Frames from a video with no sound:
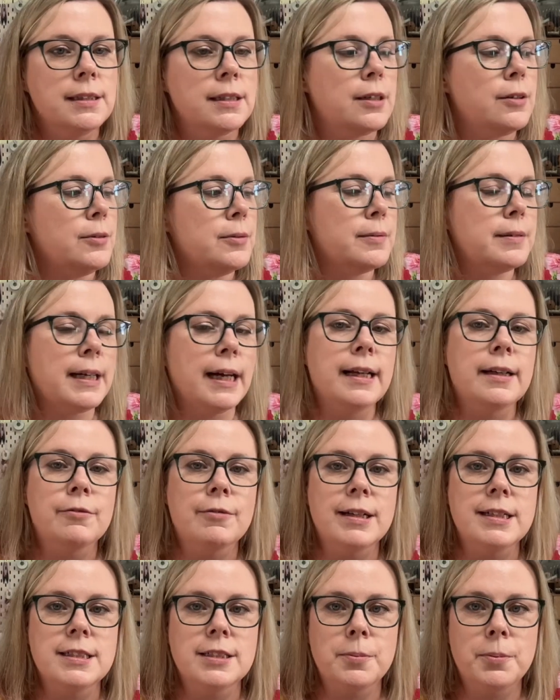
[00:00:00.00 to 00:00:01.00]
you know, getting it
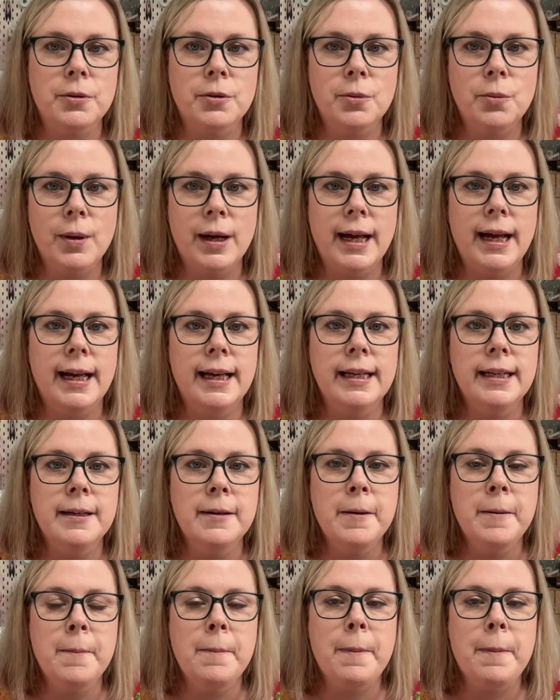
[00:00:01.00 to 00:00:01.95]
ready to put away,